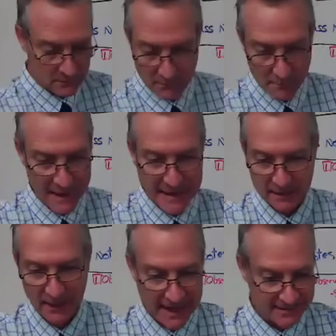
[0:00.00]
many
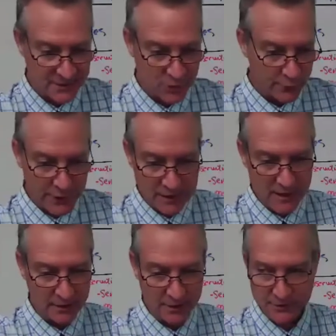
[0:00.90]
classes over the
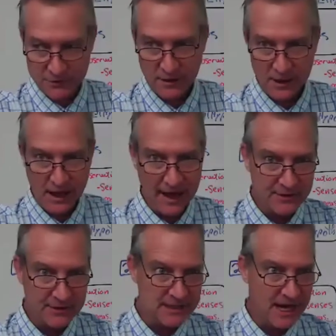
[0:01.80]
years have
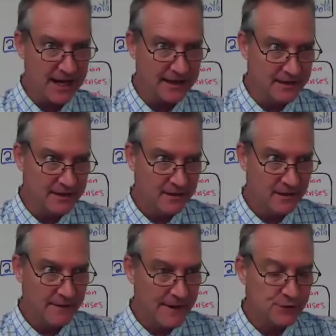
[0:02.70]
decided
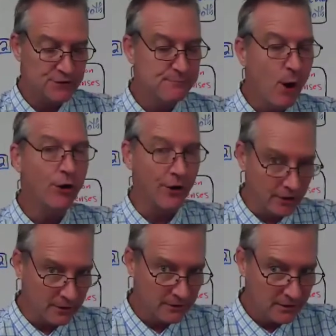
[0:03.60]
they're
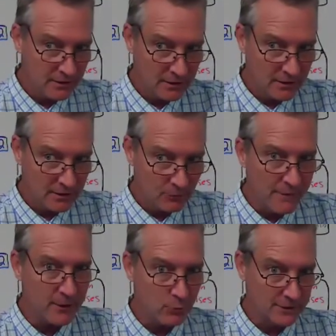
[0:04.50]
smarter when
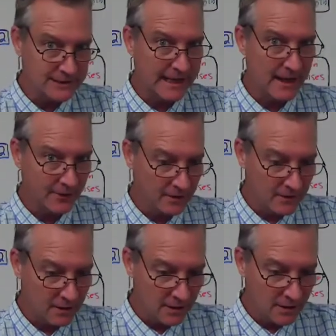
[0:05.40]
they work together.
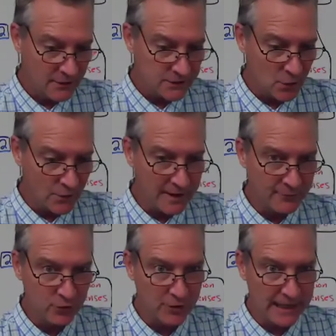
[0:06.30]
So they've
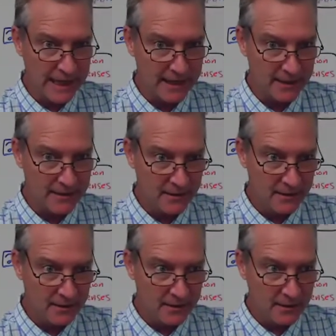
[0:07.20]
created
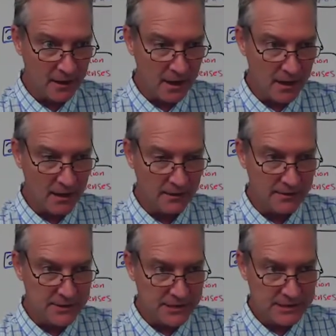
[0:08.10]

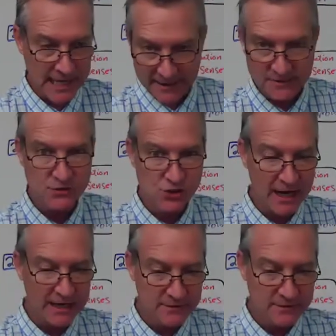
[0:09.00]
text
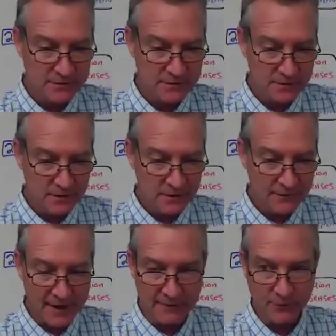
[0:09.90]
chains.
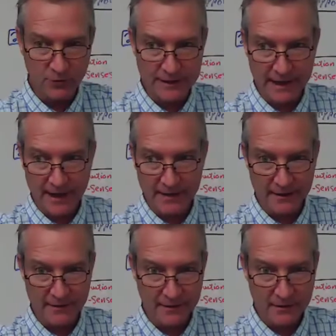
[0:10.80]
They've
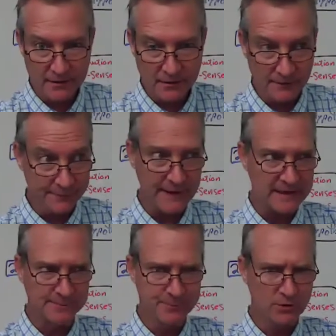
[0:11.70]
created
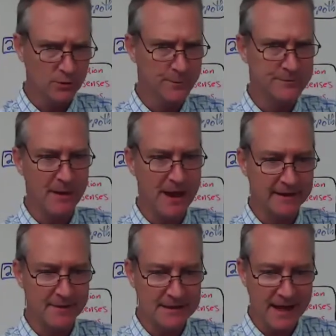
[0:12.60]
Facebook groups back
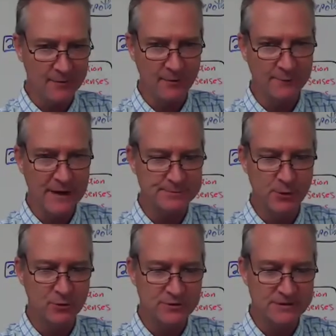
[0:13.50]
in the day when
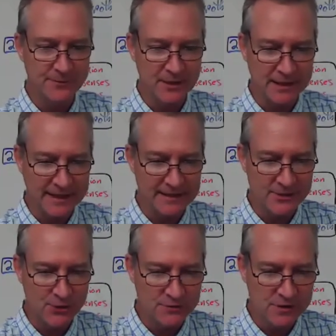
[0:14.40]
Facebook was something the kids
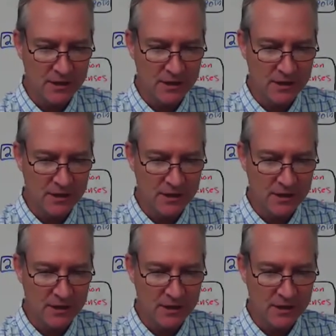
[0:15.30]
used